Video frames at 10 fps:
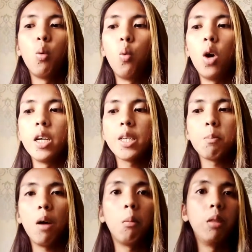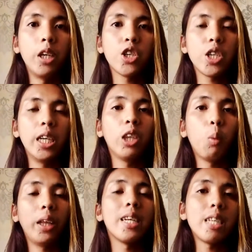was published in
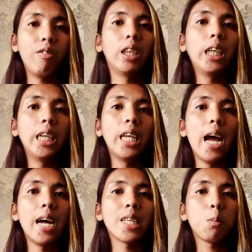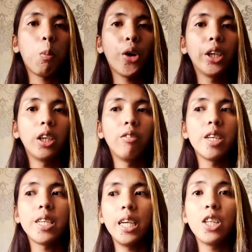2017 as part of the
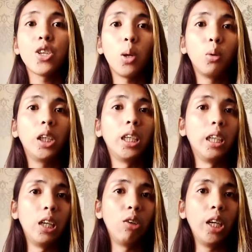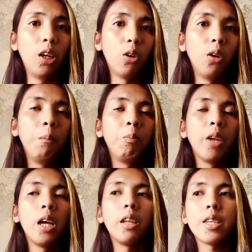Zine Zone in Iloilo.
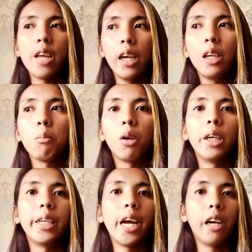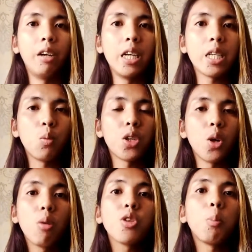The second Merla Diaries was
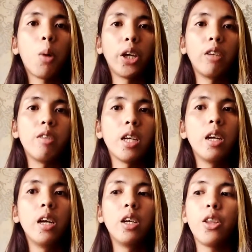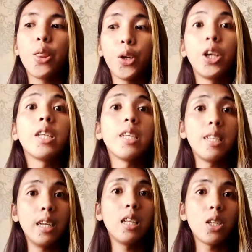also part of the third
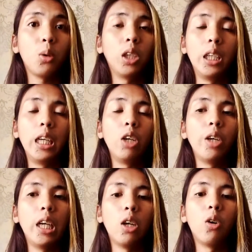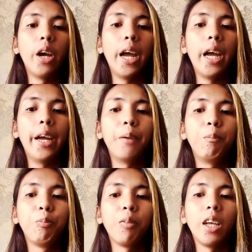Zine Zone in Iloilo and
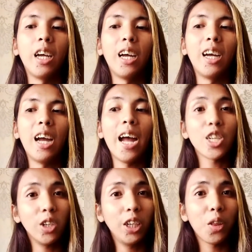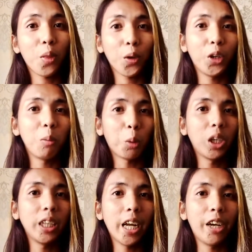uh, actually, the third
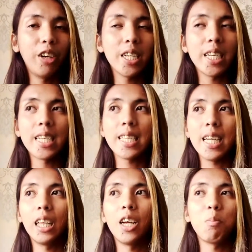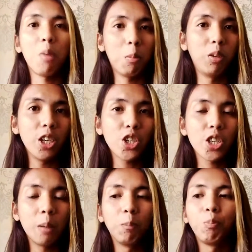Merla Diaries is still unpublished,